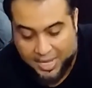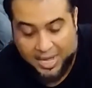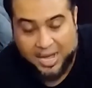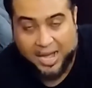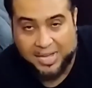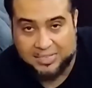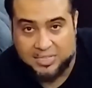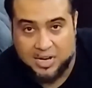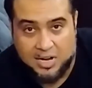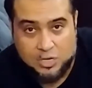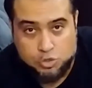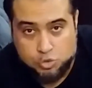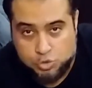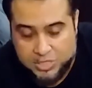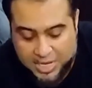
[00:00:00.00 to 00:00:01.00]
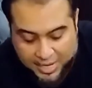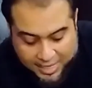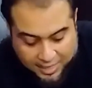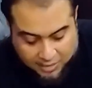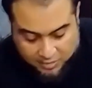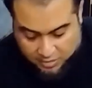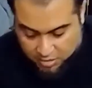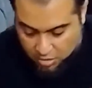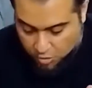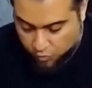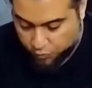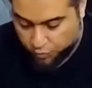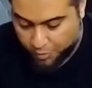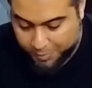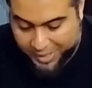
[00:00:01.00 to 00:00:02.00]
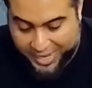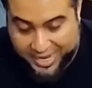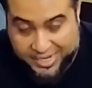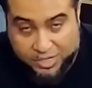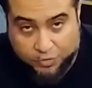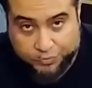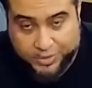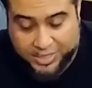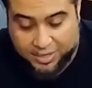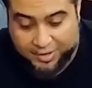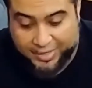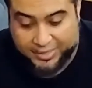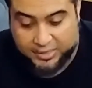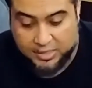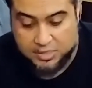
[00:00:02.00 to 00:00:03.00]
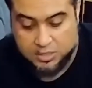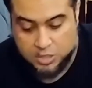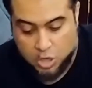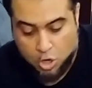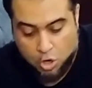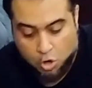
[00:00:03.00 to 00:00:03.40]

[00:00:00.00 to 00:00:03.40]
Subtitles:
Either I lose a health from any of the characters,